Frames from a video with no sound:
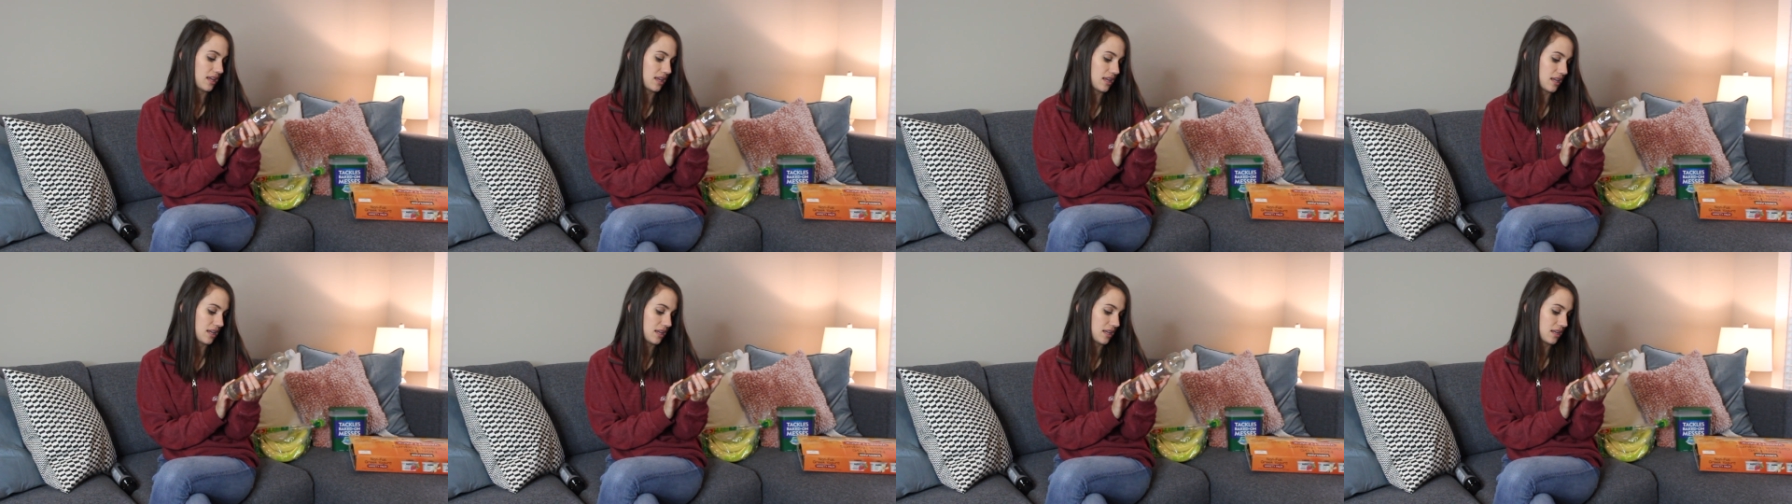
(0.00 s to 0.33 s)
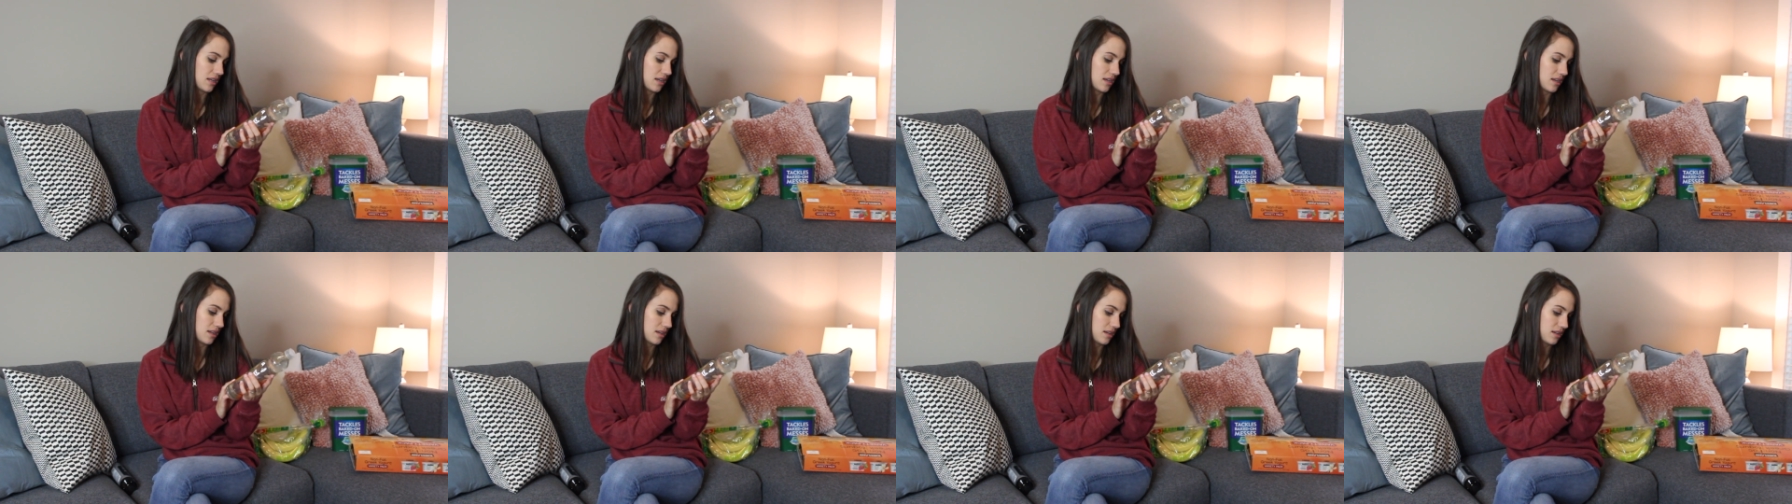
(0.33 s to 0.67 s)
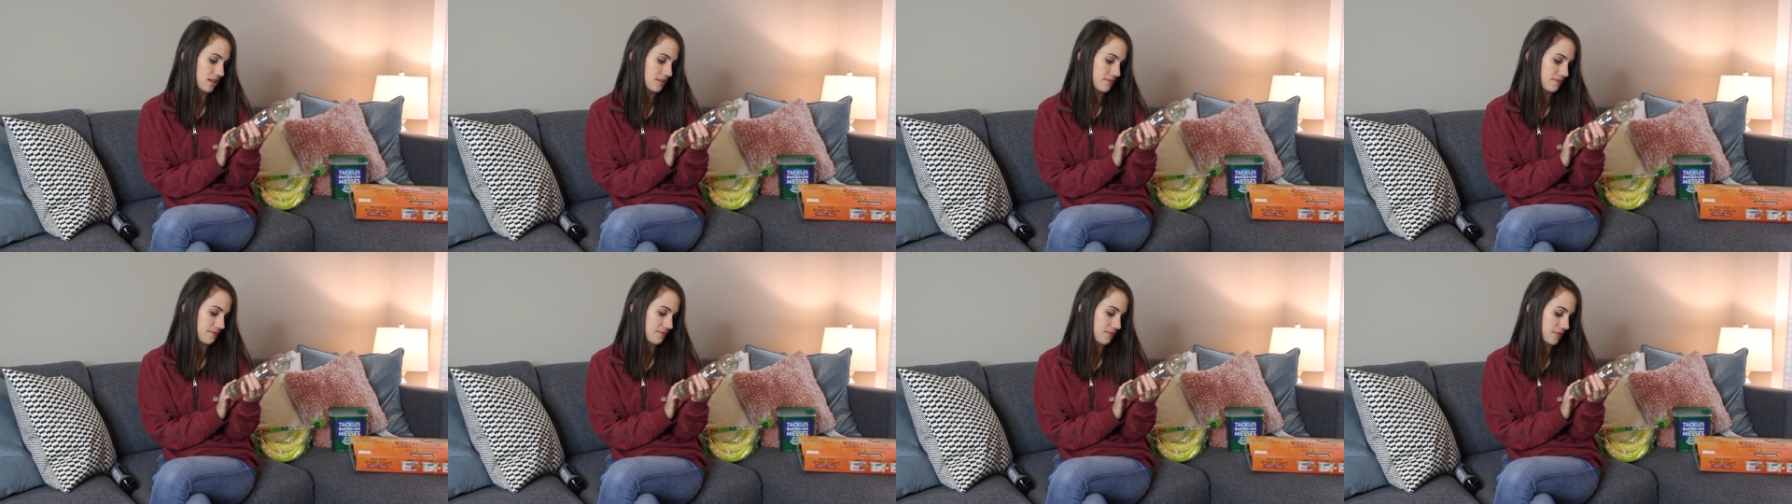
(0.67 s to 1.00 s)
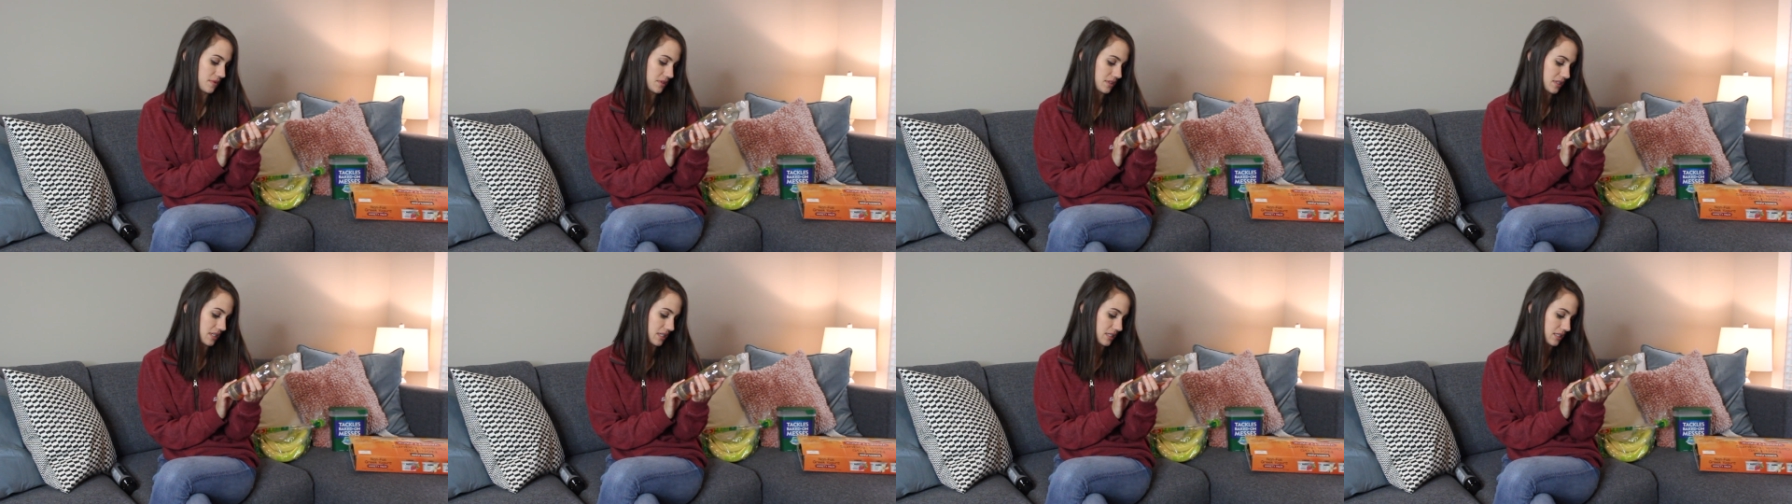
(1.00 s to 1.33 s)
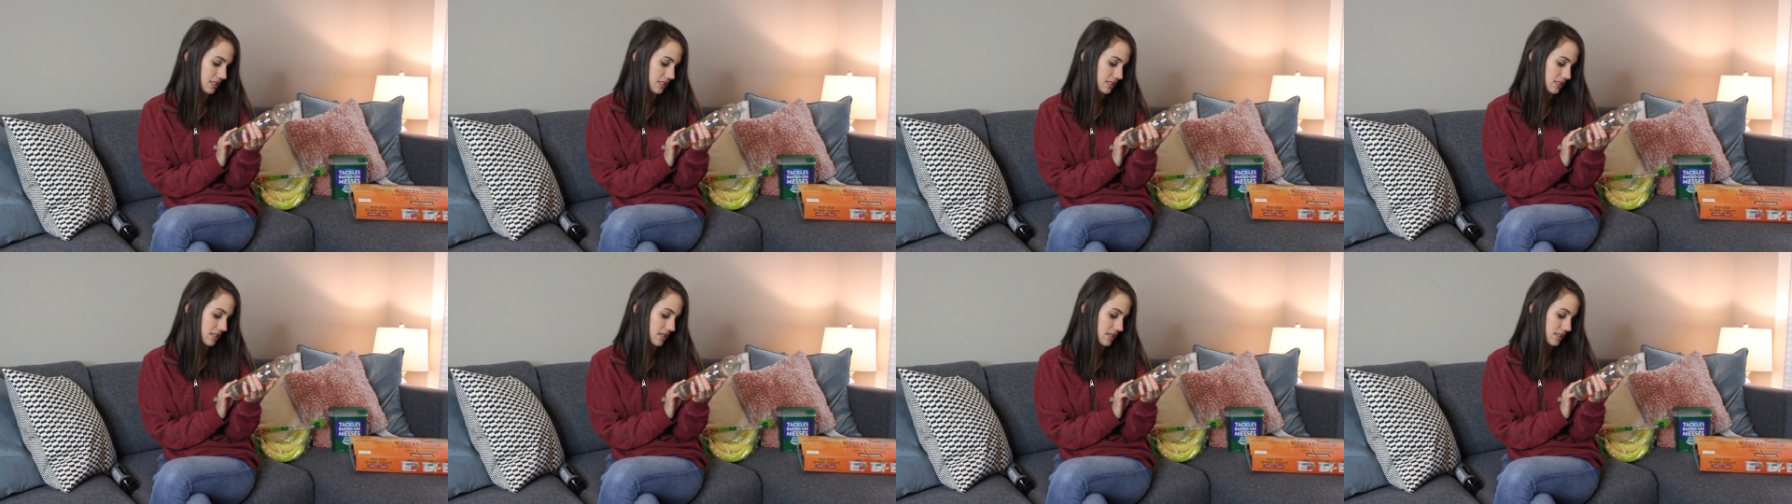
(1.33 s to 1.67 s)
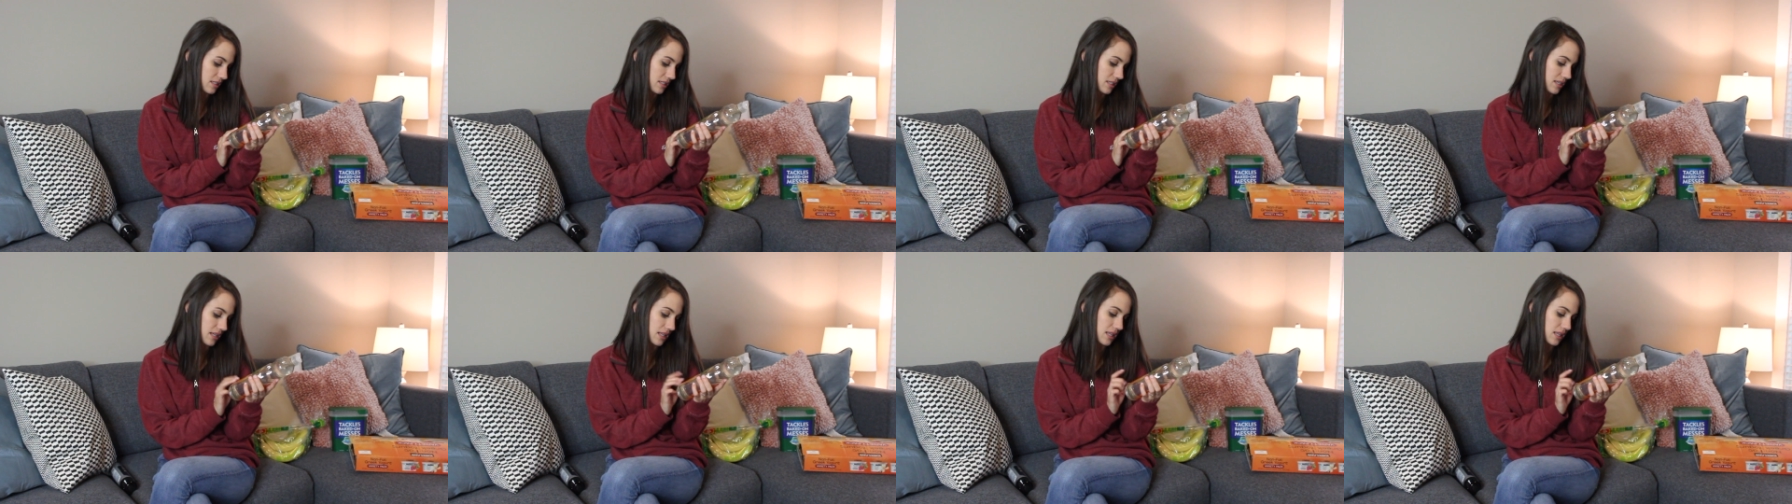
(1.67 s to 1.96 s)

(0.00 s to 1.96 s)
in scent is this?